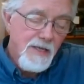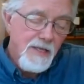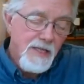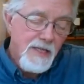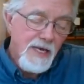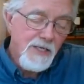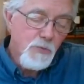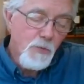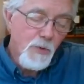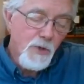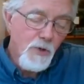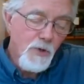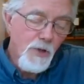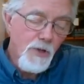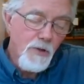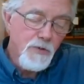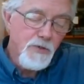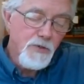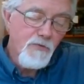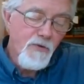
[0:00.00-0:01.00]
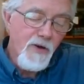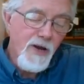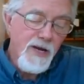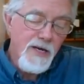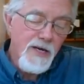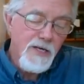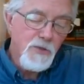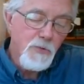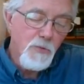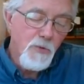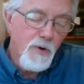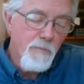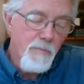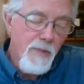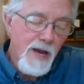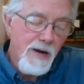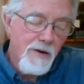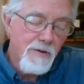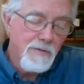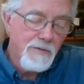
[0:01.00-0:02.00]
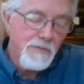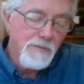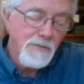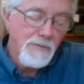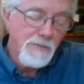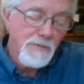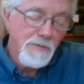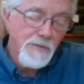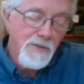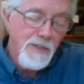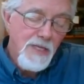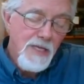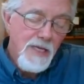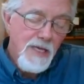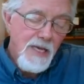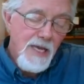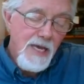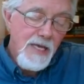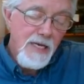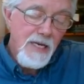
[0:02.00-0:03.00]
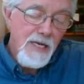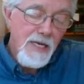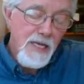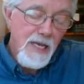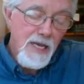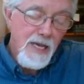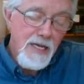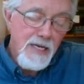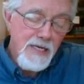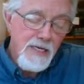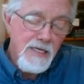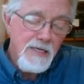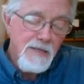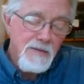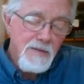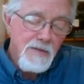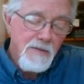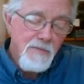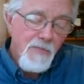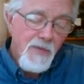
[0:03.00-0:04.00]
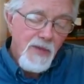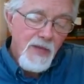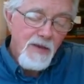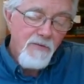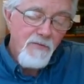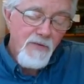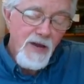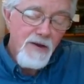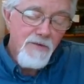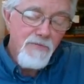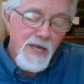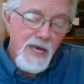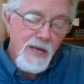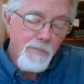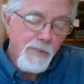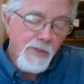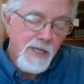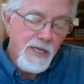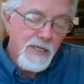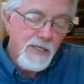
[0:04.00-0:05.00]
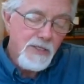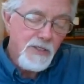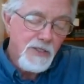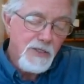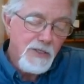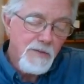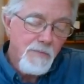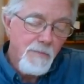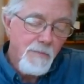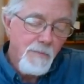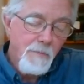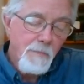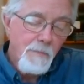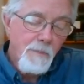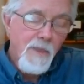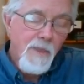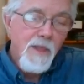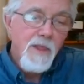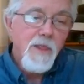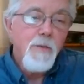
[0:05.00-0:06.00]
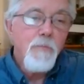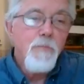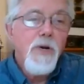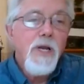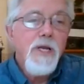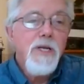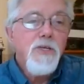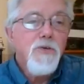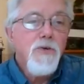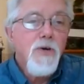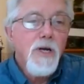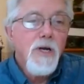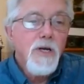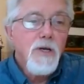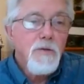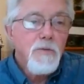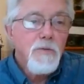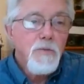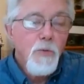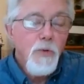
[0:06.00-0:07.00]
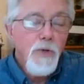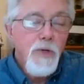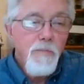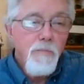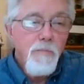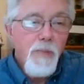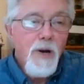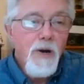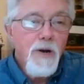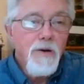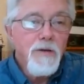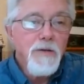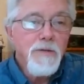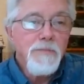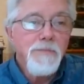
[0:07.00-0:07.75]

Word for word: That's what all those fires were about. And in the end, he found that place. The bread truck wouldn't burn.